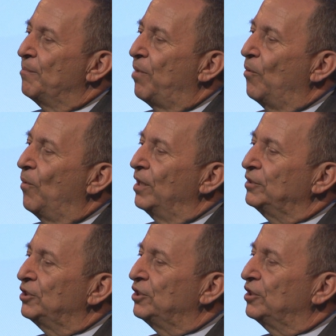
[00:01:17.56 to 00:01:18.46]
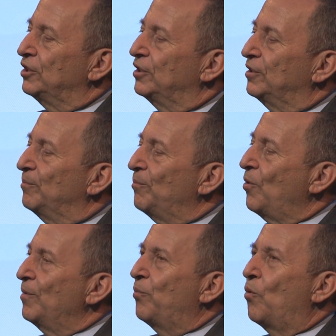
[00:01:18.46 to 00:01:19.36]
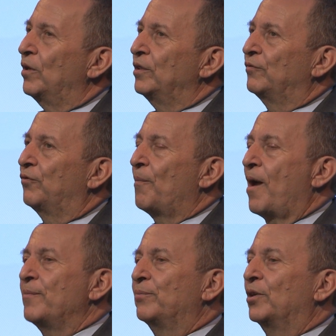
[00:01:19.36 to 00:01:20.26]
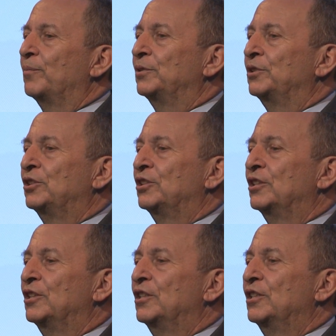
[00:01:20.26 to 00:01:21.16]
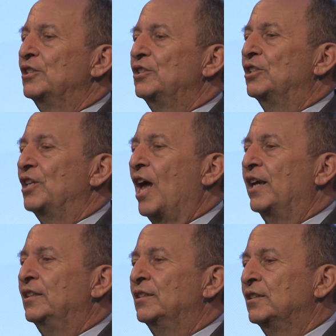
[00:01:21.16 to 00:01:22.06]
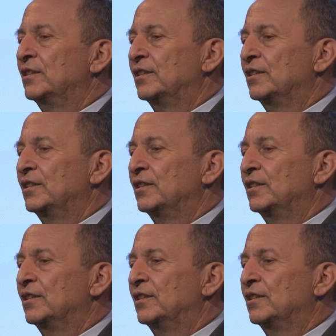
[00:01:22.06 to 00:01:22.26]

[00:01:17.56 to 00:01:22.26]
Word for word: But what's more important for my purpose tonight